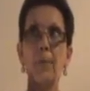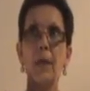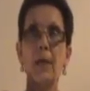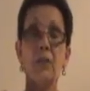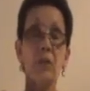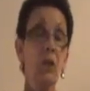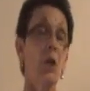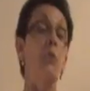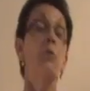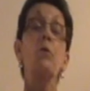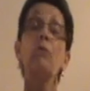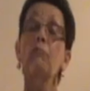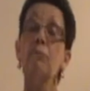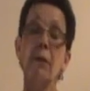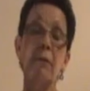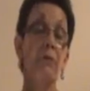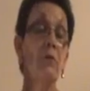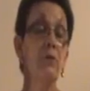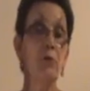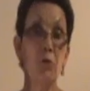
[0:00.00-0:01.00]
it's going to
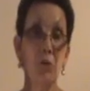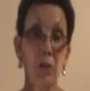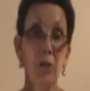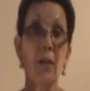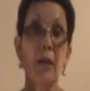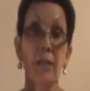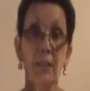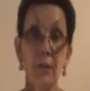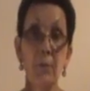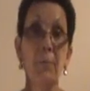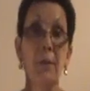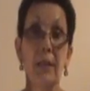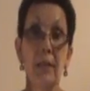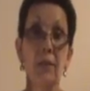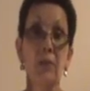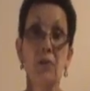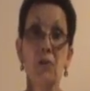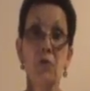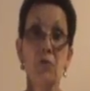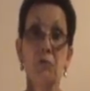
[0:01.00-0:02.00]
revolutionize the pet
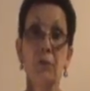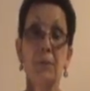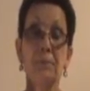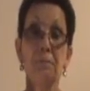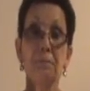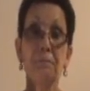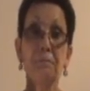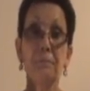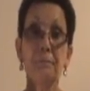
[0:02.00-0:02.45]
industry.